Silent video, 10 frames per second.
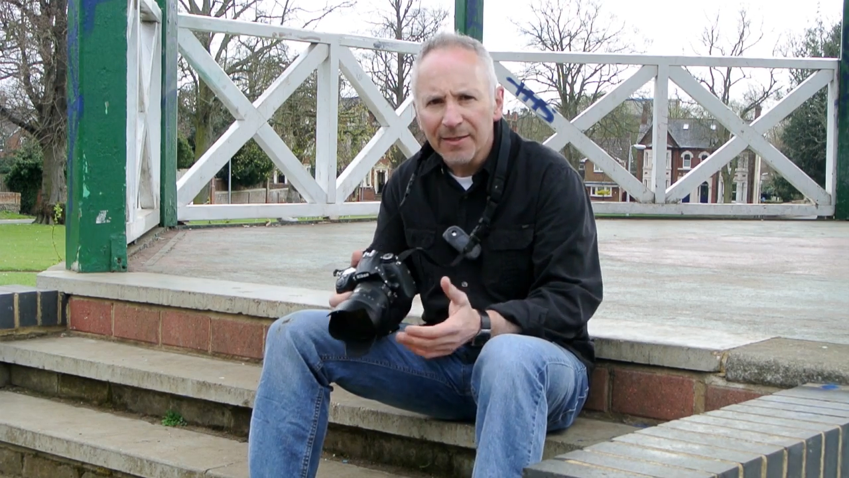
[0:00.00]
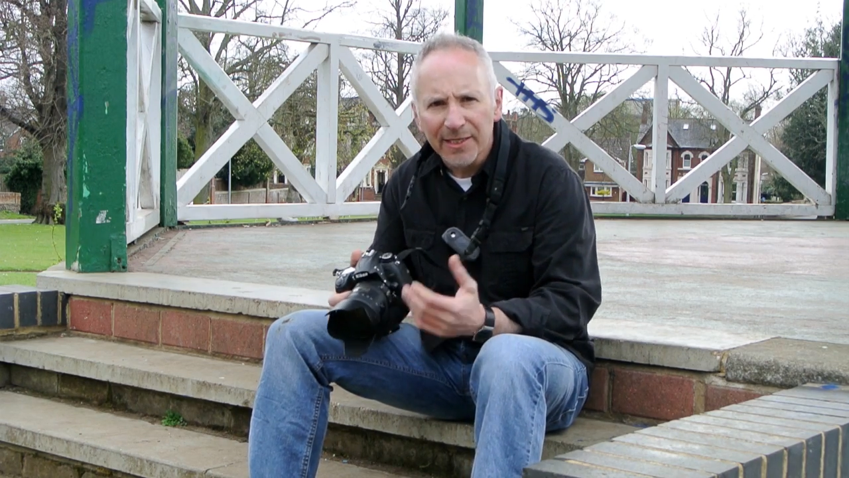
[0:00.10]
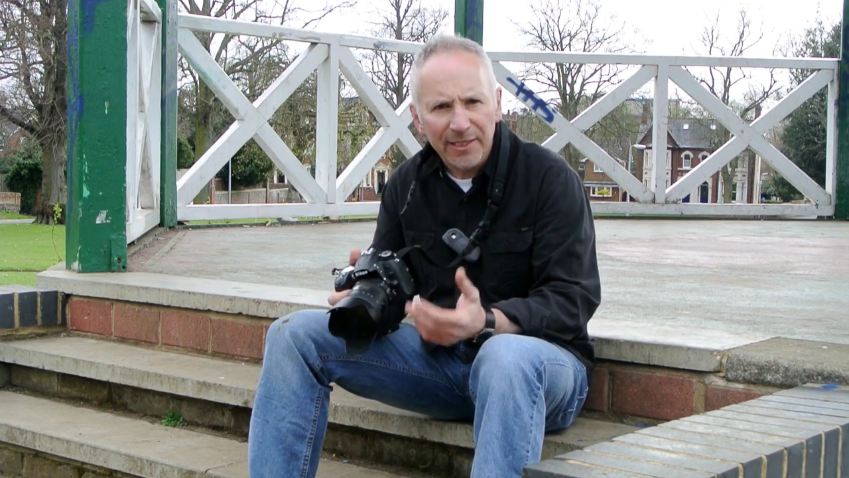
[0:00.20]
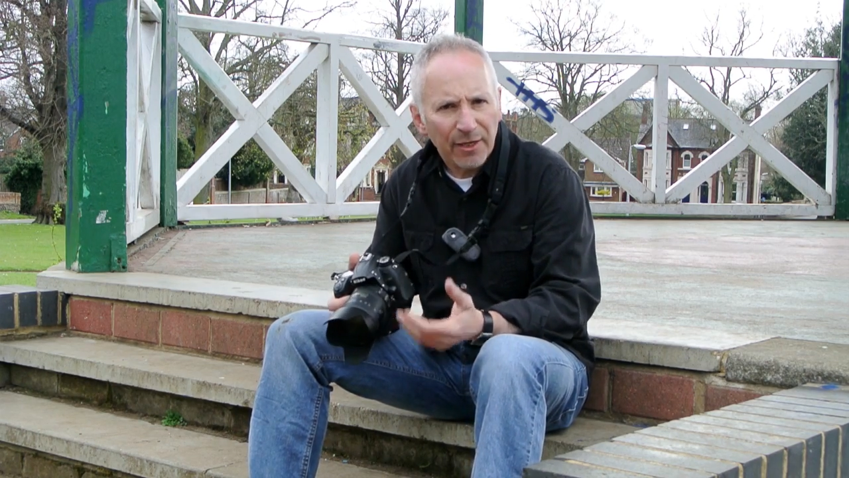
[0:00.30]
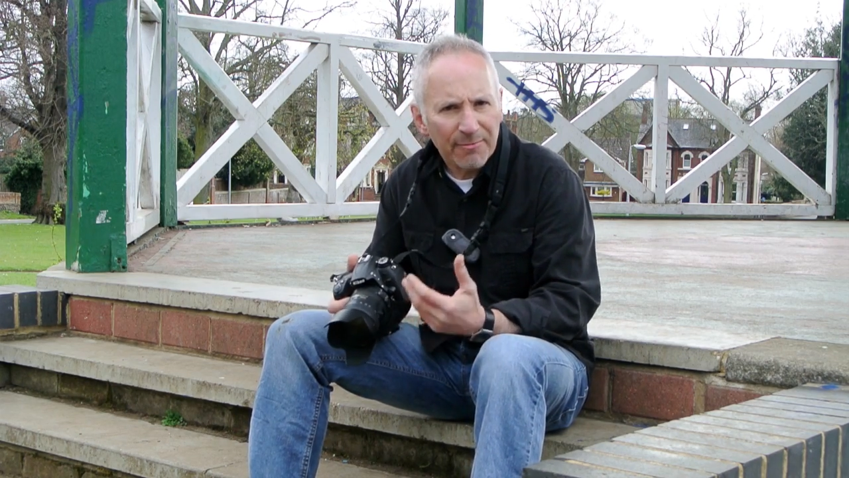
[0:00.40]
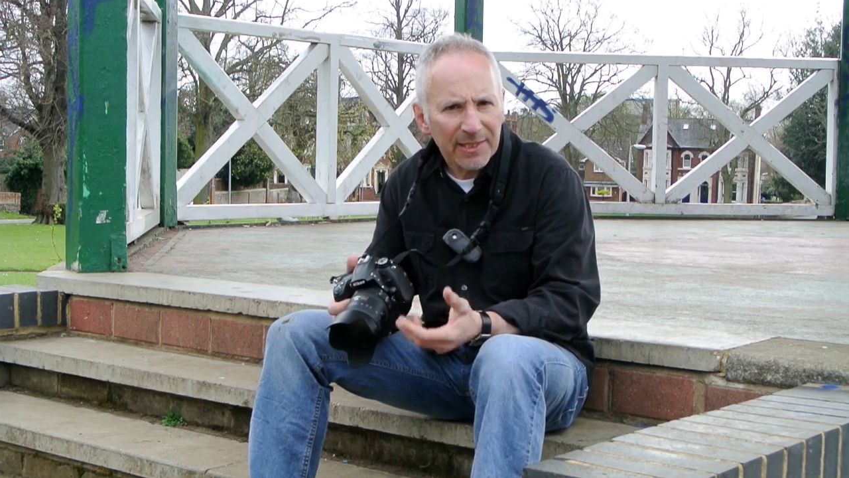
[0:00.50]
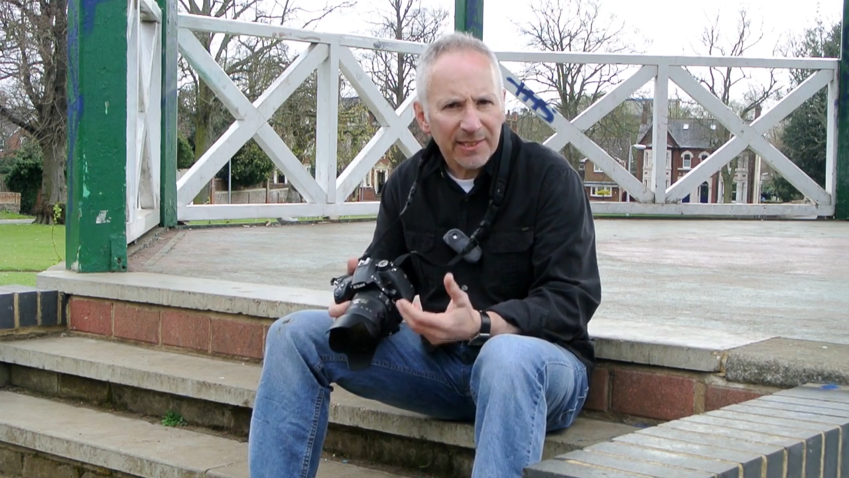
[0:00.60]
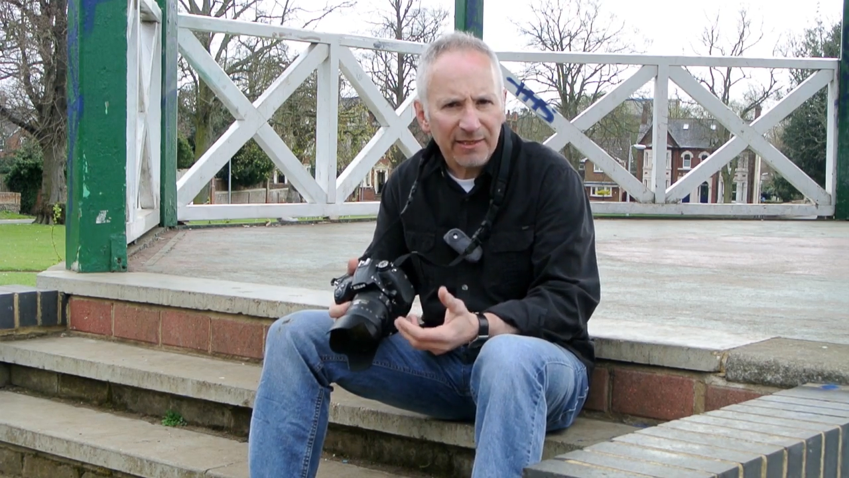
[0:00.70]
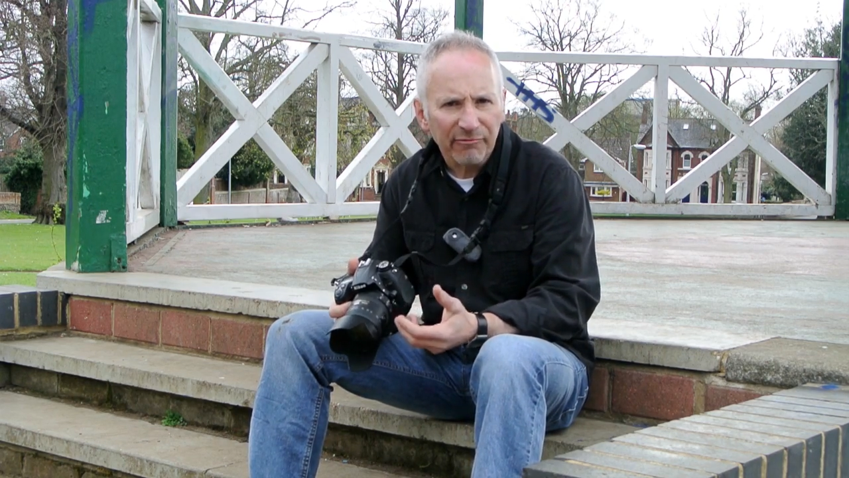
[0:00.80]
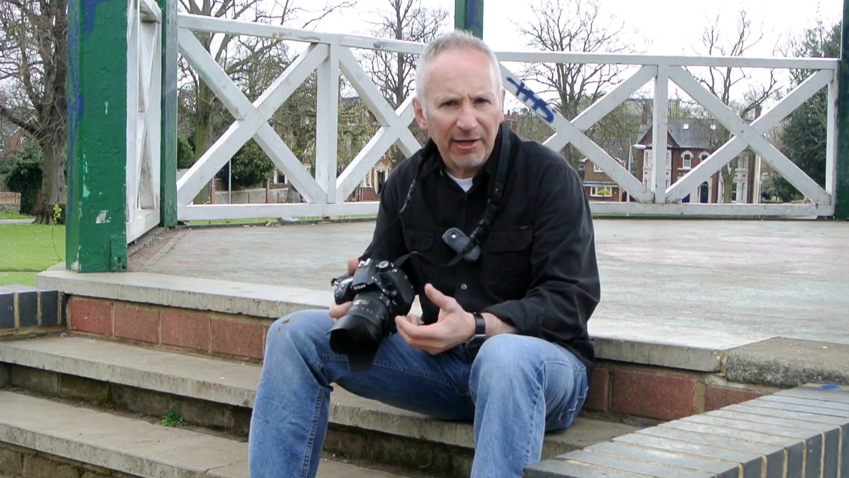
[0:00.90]
There's no
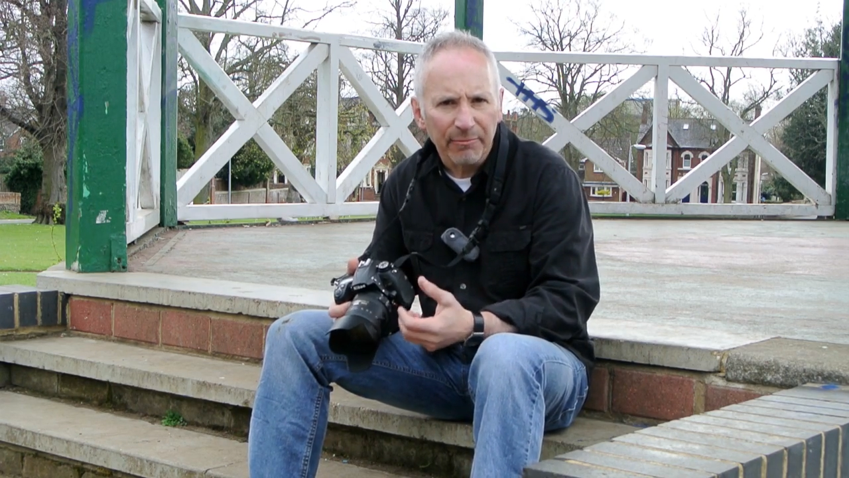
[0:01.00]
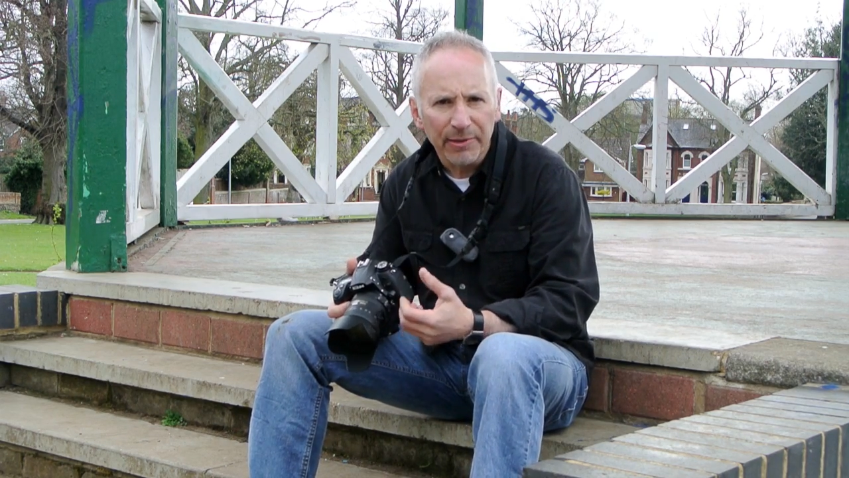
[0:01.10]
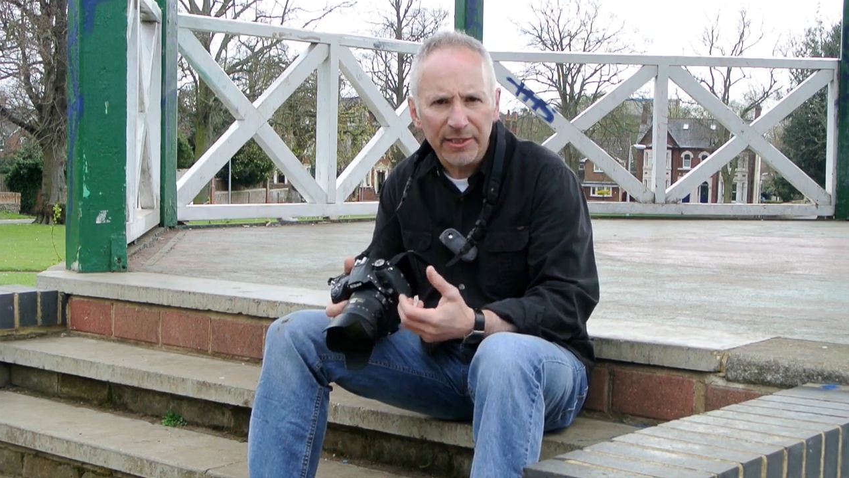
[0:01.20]
messing around with